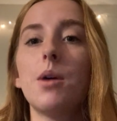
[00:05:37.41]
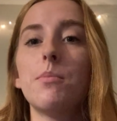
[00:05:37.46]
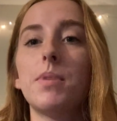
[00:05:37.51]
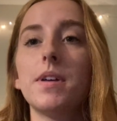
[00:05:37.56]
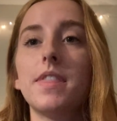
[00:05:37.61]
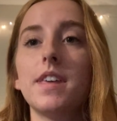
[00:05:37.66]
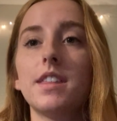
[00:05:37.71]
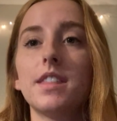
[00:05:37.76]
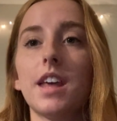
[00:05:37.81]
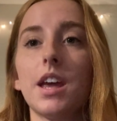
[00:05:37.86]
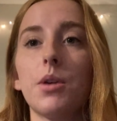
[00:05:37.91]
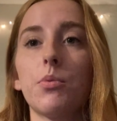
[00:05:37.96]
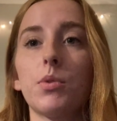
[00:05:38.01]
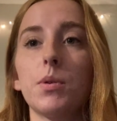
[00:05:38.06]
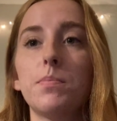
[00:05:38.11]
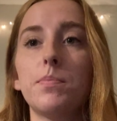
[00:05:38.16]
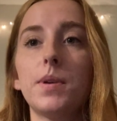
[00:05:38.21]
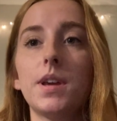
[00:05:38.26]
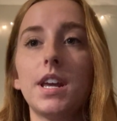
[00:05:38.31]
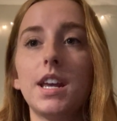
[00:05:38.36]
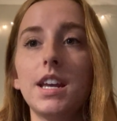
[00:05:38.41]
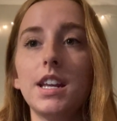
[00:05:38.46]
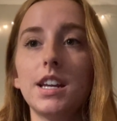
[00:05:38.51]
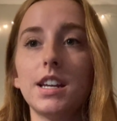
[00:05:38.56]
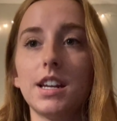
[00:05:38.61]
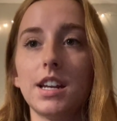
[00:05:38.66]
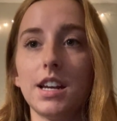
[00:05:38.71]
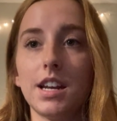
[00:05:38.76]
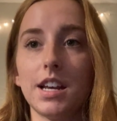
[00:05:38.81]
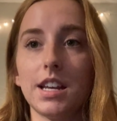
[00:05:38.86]
but then they
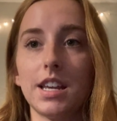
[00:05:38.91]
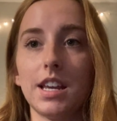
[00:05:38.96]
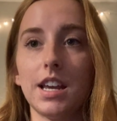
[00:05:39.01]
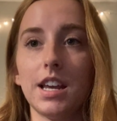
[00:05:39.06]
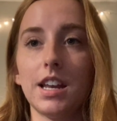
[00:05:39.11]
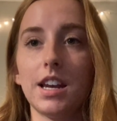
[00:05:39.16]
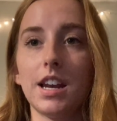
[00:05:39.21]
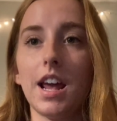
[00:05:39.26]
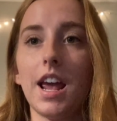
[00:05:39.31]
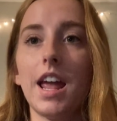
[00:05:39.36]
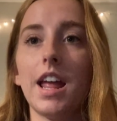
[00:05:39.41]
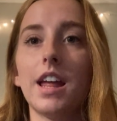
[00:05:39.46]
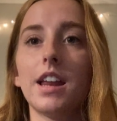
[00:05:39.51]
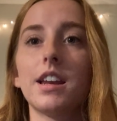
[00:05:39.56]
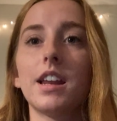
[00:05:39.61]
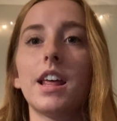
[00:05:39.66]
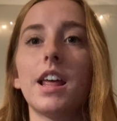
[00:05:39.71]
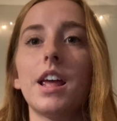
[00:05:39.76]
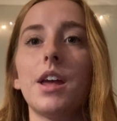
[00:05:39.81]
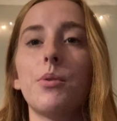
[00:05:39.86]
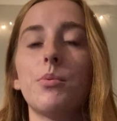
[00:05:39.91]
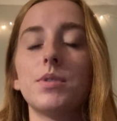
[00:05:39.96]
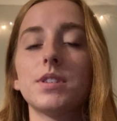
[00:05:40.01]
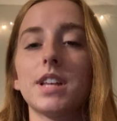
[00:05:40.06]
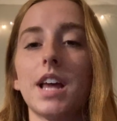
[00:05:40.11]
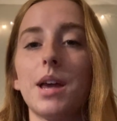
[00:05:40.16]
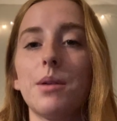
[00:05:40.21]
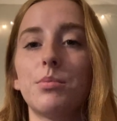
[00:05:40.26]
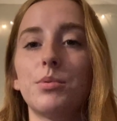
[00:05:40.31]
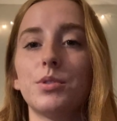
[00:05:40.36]
repeated it again, and it was
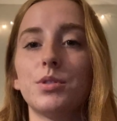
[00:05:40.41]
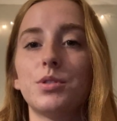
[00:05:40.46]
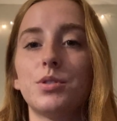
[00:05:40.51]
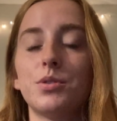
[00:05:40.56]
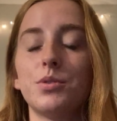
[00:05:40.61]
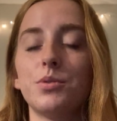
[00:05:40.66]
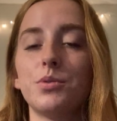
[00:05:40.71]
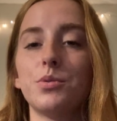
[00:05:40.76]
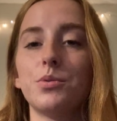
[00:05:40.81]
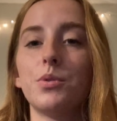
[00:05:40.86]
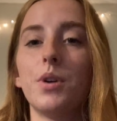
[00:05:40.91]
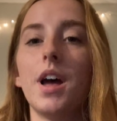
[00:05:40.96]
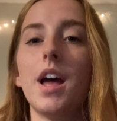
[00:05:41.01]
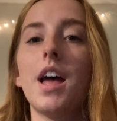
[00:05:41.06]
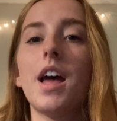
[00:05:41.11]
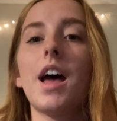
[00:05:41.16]
able to